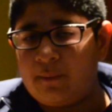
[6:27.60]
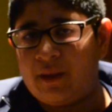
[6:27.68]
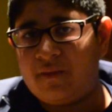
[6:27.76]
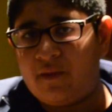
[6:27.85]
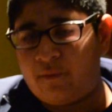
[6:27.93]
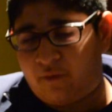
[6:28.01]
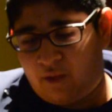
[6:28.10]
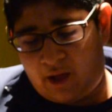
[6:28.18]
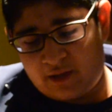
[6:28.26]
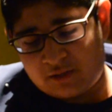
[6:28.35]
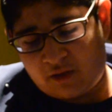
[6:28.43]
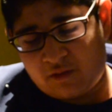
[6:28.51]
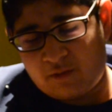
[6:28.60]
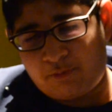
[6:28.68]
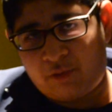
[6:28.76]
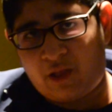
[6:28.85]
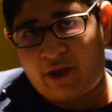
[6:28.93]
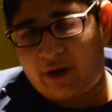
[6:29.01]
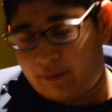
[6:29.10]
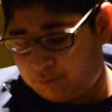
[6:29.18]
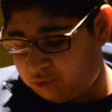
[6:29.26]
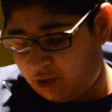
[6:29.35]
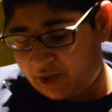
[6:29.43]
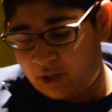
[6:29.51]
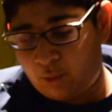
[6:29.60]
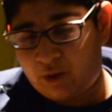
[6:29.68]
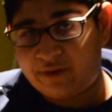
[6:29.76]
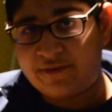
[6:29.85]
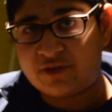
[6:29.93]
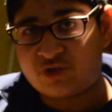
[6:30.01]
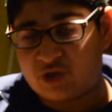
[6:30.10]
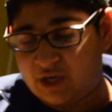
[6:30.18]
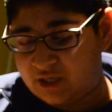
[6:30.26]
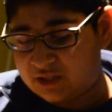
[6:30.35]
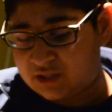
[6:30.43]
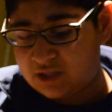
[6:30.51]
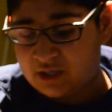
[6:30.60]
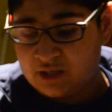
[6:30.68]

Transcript: mainly relies on the player plucking one of the strings,